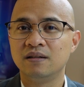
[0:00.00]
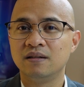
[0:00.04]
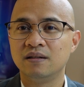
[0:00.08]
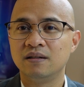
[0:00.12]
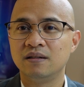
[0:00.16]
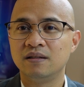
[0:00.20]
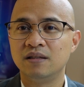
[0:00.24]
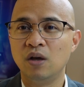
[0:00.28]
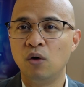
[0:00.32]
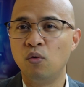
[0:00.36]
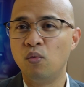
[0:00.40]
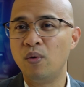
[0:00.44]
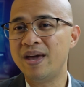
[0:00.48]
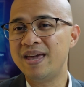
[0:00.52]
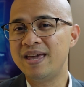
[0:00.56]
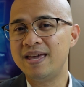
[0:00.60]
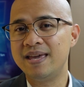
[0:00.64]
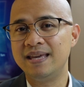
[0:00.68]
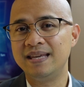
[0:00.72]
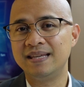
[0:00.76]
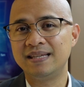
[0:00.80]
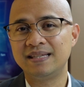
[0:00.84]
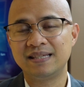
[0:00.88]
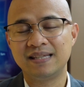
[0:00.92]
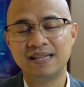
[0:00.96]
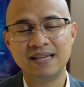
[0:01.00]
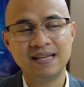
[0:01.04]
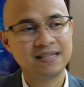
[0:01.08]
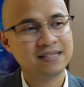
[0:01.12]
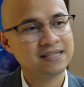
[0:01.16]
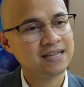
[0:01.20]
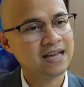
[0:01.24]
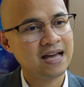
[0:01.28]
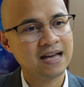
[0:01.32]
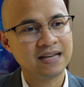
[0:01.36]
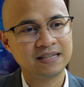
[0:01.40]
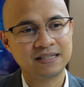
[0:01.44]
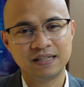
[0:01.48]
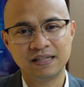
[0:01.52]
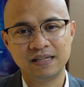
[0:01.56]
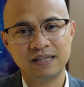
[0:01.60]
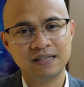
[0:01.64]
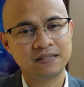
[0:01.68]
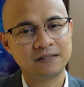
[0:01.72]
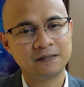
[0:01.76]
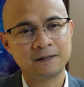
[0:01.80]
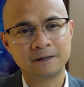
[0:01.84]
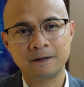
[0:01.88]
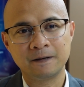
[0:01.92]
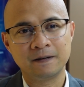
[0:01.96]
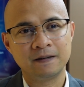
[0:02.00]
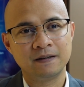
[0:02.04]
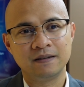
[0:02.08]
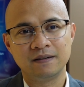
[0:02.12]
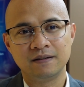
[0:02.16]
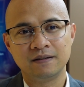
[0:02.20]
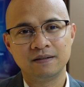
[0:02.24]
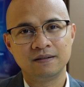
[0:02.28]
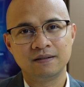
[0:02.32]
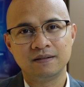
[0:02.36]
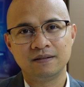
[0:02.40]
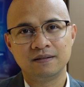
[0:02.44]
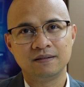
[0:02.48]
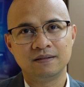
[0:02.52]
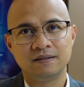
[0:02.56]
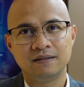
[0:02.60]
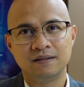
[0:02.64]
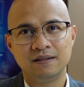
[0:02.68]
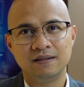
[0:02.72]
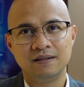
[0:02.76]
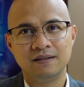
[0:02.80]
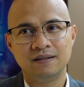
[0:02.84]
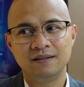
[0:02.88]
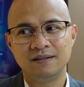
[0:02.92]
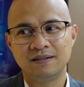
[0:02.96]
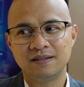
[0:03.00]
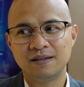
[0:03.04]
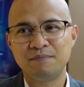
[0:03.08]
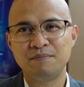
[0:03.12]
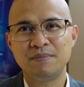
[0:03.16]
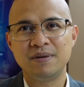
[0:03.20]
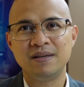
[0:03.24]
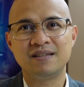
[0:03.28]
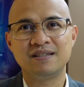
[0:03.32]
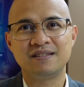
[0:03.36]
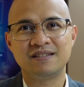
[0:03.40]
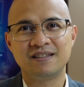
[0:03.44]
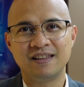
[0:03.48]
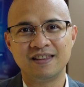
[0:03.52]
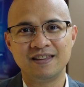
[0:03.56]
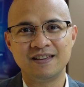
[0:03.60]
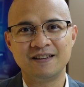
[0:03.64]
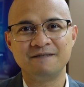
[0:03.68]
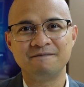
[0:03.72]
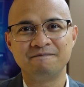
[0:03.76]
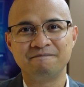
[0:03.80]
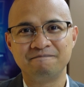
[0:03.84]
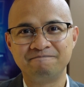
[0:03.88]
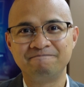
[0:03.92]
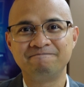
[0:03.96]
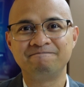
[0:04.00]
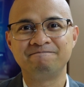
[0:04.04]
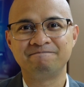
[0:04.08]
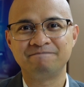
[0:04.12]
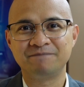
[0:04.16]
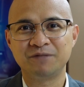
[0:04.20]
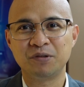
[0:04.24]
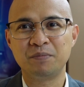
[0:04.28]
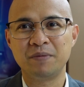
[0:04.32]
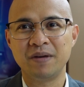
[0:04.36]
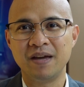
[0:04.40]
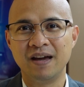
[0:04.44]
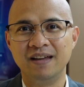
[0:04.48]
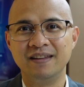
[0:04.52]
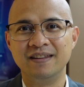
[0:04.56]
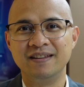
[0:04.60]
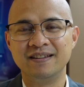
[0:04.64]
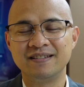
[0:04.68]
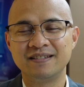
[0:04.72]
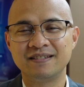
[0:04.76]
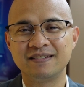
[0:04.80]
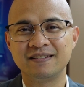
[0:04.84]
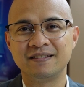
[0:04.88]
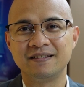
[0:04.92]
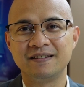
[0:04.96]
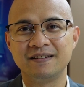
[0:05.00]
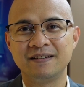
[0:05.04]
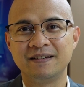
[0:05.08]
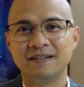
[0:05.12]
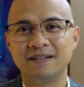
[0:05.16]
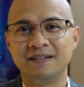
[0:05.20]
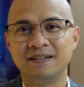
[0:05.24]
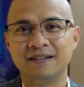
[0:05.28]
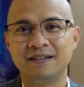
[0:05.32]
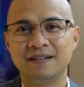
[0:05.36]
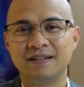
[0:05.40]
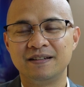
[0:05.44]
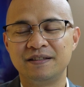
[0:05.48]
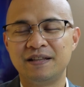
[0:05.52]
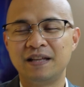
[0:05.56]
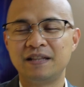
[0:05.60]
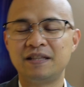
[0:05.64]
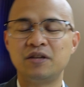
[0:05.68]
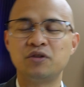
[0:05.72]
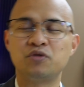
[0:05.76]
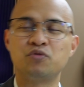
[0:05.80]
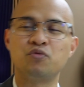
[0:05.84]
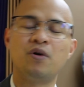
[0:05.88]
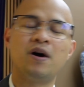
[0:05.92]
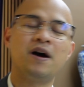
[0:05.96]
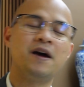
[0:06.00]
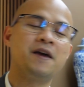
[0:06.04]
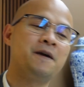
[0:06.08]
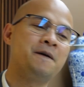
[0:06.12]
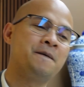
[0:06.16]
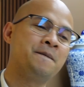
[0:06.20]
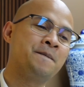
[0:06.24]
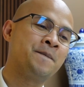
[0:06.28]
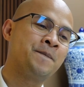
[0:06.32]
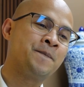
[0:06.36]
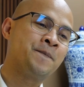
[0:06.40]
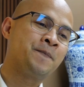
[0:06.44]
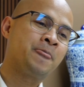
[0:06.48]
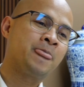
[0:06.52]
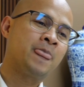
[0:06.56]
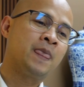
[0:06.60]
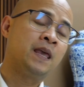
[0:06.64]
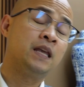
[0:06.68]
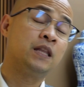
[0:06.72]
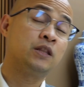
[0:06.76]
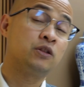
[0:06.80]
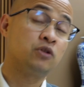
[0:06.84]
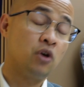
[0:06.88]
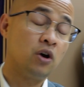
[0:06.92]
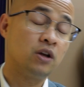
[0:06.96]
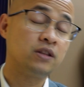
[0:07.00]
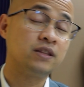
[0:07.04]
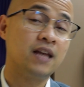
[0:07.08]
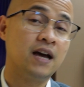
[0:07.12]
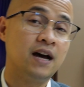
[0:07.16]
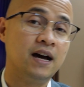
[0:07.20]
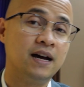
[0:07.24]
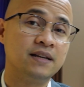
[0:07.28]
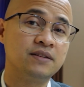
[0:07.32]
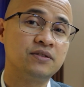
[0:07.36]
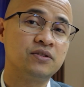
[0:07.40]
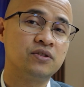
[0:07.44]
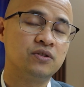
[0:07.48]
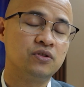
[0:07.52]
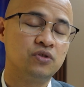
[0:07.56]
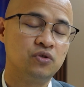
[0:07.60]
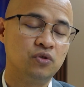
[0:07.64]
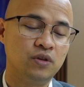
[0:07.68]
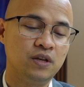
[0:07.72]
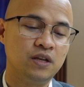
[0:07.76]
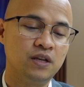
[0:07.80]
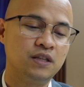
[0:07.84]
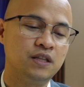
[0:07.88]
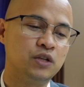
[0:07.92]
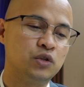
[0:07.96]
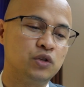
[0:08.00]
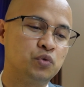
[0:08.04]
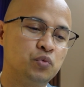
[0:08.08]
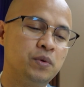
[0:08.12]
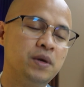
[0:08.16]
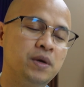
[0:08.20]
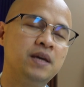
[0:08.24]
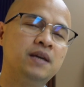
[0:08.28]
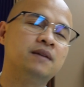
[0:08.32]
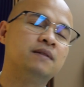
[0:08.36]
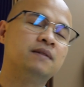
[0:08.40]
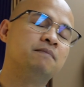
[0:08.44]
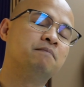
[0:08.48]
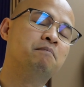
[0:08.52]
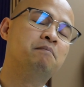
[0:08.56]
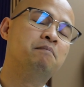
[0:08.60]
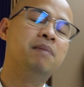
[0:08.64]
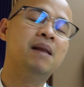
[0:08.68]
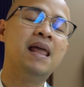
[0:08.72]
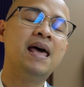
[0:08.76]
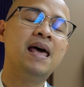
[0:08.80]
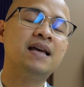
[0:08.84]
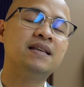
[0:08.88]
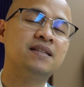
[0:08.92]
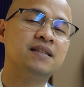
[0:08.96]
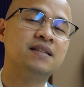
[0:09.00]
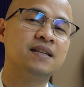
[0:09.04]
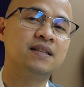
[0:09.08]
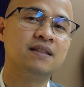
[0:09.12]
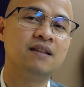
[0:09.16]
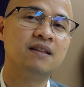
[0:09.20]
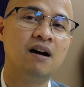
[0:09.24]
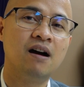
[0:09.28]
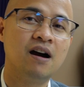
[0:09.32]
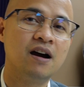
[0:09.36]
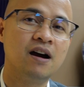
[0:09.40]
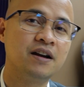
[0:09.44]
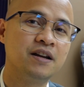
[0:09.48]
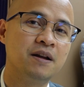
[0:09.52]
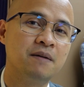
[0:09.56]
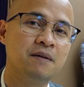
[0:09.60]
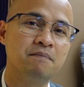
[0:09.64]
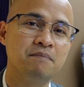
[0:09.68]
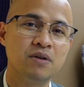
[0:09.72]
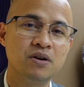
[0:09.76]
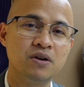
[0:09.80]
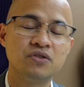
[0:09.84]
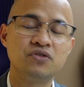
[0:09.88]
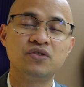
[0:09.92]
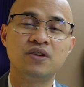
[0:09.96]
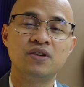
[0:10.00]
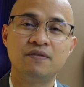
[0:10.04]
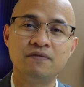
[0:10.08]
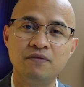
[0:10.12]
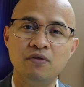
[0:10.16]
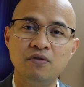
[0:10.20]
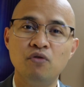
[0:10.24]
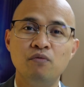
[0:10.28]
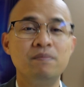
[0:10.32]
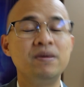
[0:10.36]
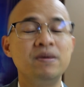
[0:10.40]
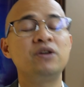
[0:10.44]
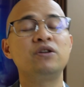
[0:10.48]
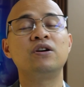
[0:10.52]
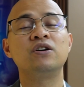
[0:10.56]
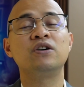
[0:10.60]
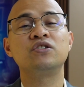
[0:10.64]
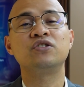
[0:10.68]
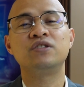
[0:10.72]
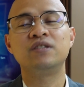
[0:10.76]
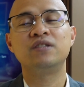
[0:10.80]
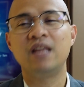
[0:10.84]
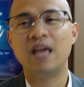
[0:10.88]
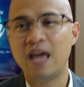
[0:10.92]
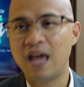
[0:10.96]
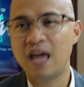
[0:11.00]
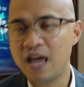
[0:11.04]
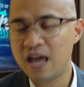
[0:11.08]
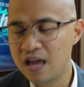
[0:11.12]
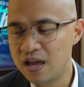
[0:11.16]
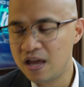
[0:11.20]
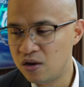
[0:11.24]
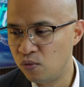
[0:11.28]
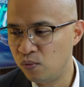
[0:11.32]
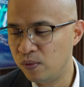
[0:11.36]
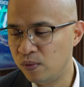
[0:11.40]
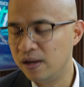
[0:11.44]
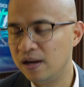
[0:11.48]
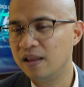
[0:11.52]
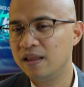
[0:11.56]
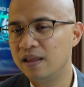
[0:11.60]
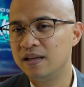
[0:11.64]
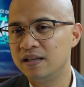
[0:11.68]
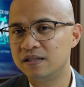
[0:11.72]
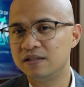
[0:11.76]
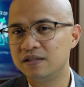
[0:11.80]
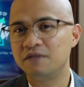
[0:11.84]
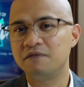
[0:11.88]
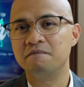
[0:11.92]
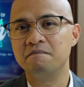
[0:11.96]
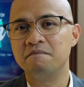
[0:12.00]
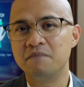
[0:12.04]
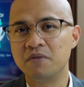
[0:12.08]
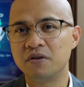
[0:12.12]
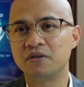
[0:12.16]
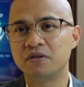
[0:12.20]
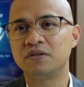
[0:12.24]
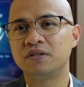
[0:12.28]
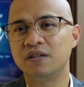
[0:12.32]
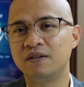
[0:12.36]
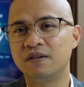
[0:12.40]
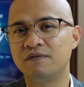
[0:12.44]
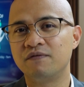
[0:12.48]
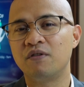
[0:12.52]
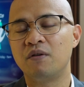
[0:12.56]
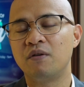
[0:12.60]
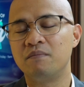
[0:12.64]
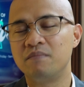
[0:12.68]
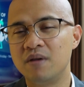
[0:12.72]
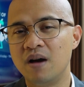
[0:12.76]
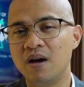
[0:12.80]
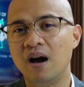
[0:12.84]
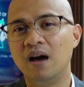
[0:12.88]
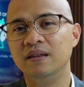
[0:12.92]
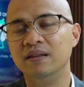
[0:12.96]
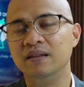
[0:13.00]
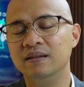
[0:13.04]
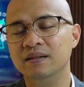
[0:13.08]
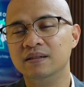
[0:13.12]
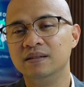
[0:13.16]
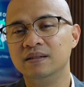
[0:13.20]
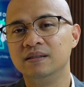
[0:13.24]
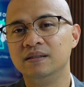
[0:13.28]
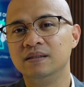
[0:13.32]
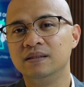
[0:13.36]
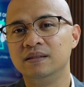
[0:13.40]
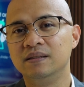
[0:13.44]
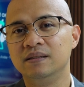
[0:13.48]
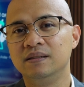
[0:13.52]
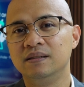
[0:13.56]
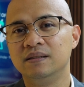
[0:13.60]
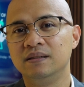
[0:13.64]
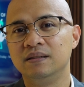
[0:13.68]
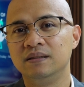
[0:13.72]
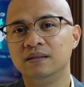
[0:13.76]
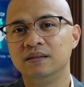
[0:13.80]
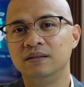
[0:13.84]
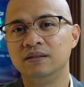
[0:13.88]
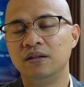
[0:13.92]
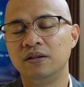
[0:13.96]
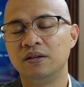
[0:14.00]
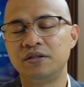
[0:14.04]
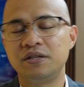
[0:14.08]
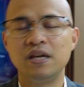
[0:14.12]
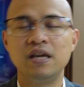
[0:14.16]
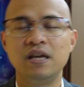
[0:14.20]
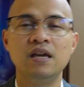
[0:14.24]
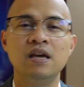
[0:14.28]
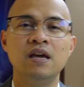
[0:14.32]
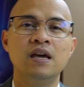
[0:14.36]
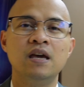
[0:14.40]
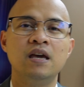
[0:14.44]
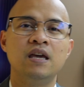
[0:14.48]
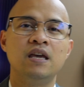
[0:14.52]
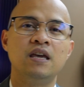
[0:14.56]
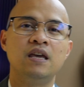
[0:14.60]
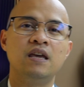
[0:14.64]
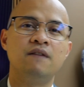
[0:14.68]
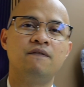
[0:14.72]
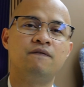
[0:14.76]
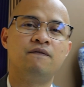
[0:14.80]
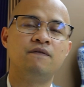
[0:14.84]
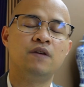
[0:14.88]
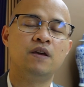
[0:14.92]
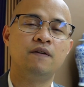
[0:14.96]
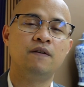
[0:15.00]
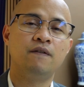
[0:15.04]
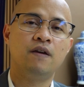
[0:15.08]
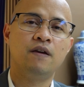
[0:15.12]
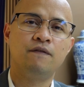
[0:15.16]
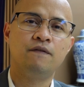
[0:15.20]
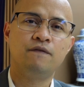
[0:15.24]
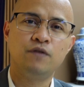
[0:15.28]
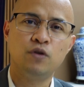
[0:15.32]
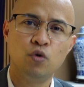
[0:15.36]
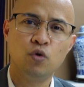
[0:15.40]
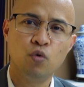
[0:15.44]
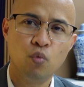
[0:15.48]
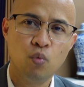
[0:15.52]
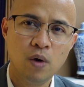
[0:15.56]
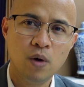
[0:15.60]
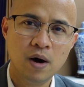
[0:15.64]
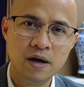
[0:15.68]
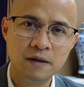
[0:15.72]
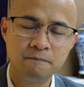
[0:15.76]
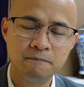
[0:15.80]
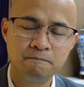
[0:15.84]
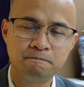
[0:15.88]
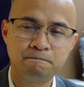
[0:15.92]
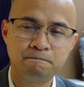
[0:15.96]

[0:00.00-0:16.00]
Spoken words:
The way He sees us is a mystery, to be honest. That is why He taught us during this week, blessed are the merciful, because they will receive mercy from God. You see, if you want